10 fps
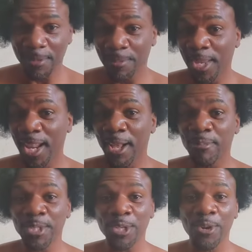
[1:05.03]
Man, I
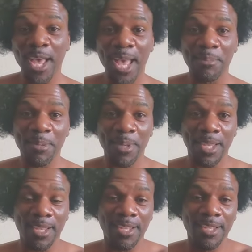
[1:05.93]
am so happy,
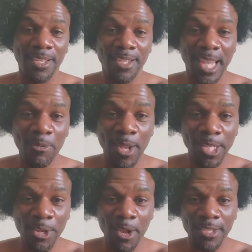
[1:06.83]
man. Can't wait
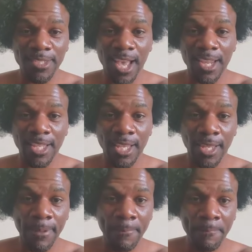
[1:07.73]
to go outside
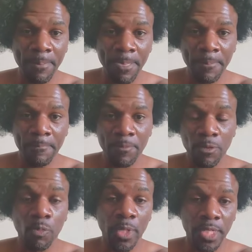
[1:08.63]
again
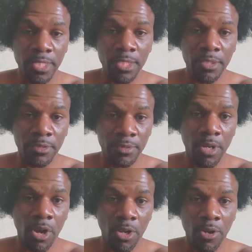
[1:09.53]
when this is
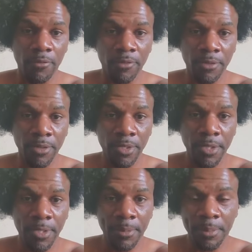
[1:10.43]
all over.
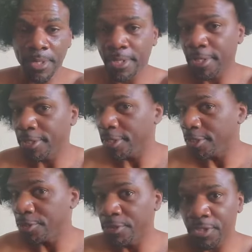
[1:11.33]
But uh,
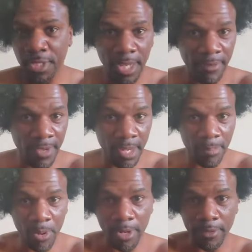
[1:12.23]
as you can see, I even got a
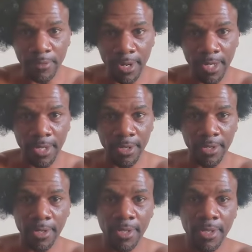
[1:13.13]
part right here.
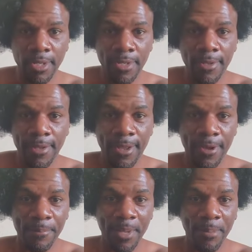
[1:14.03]

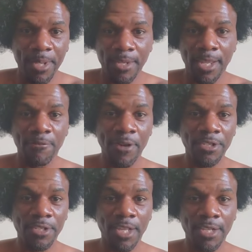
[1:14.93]
Oh, man, I'm looking like
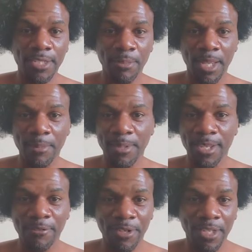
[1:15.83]
Frederick Douglass, man. I'm
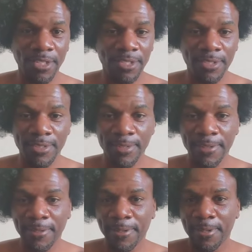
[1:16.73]
loving this.
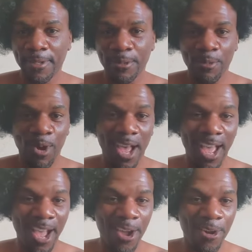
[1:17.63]

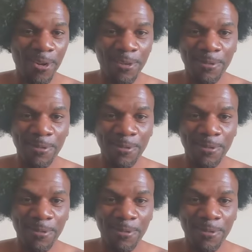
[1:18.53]
Wow.